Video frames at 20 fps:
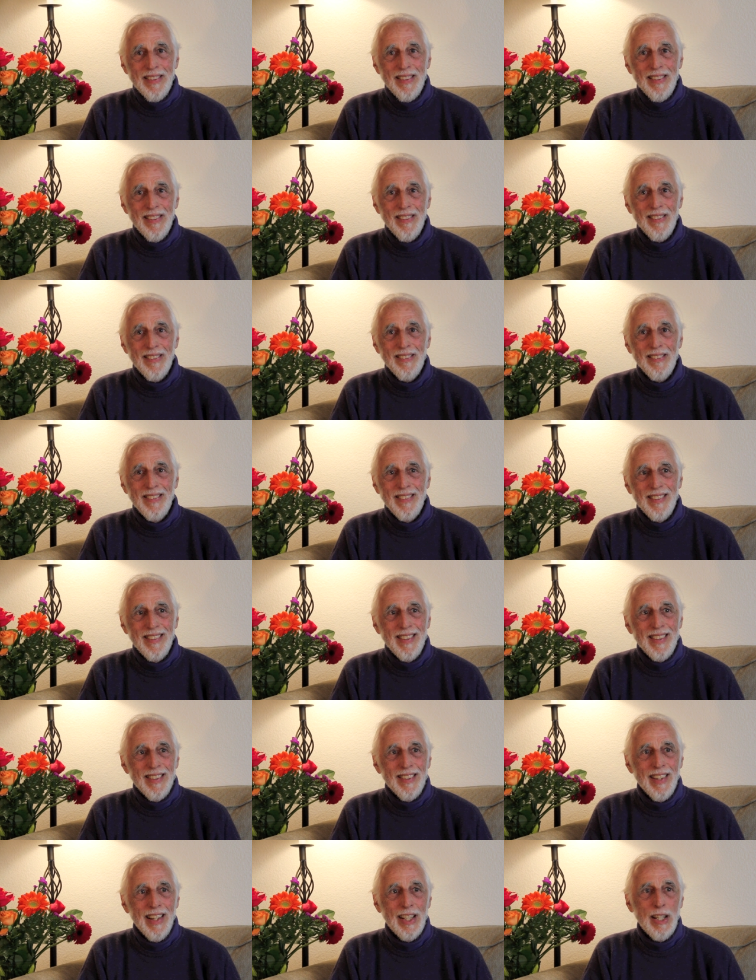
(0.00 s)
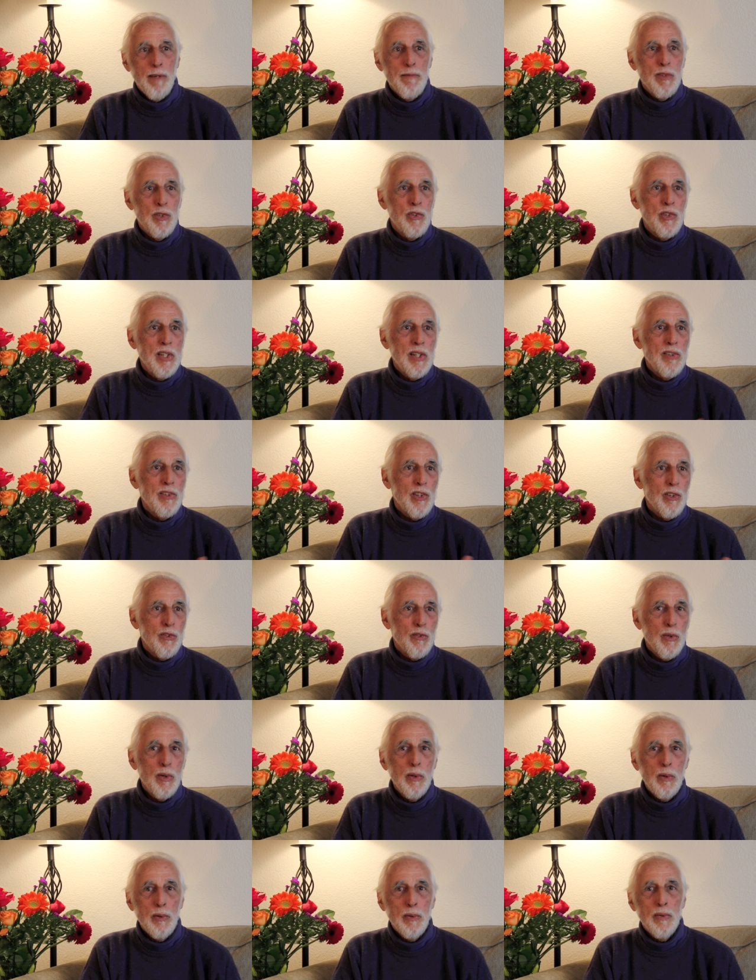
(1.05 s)
you know? Like, "Have you seen the
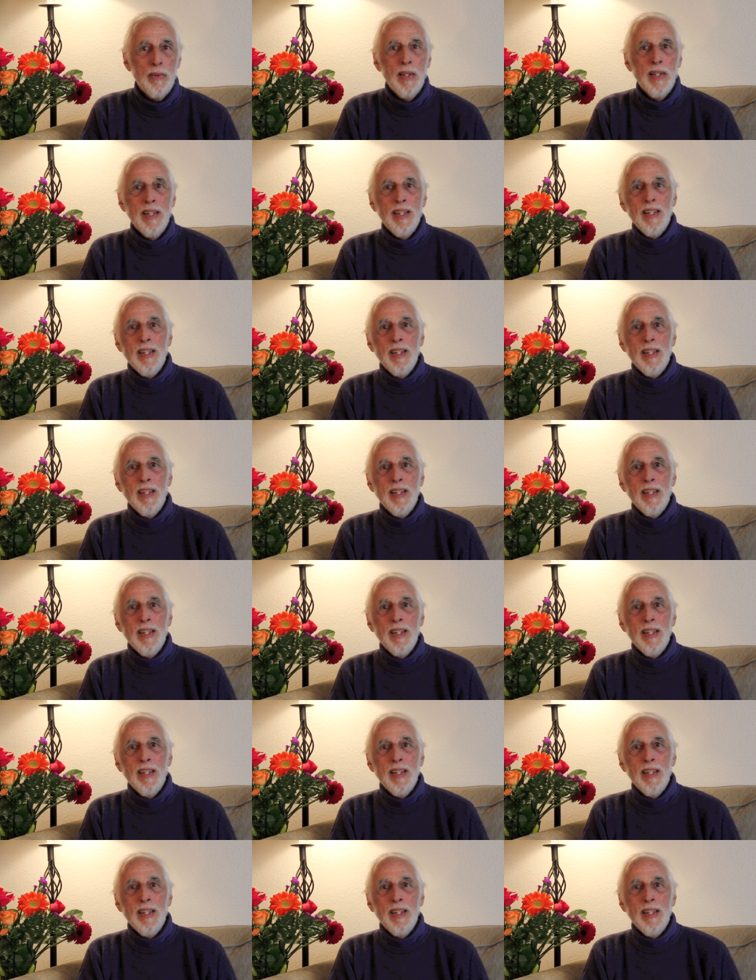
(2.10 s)
truth?"